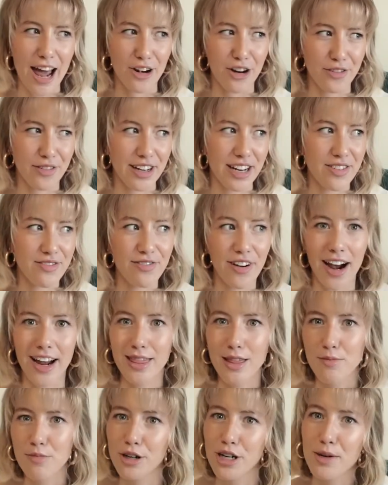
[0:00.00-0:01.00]
don't know if I didn't
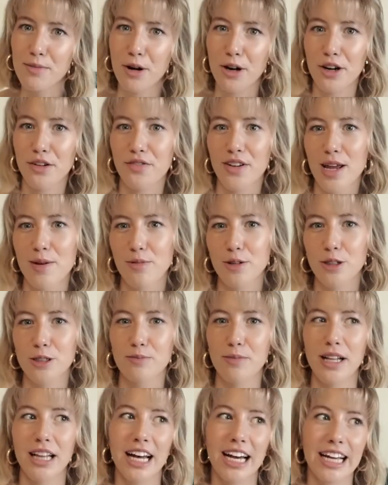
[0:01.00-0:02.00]
find the pretty part of Naples,
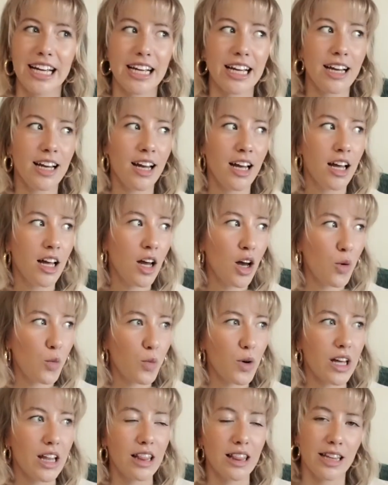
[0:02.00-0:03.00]
but like
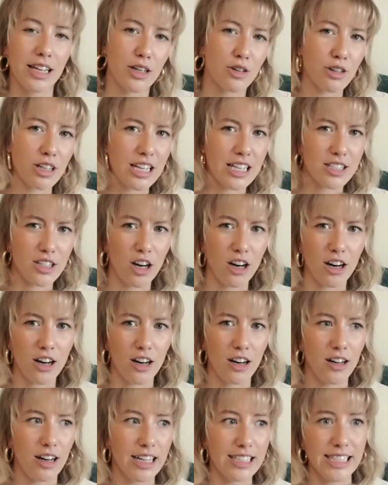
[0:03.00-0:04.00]
we literally
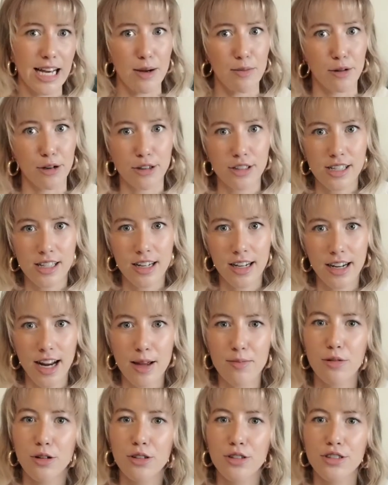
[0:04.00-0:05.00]
saw a dead person in
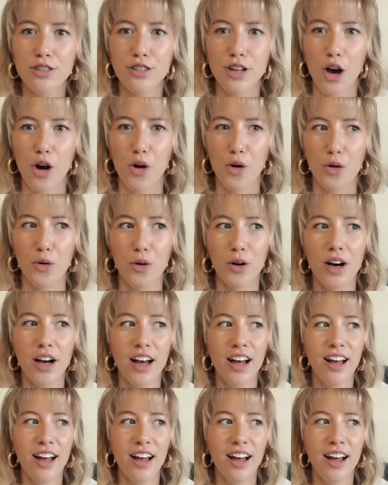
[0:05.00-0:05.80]
Naples, so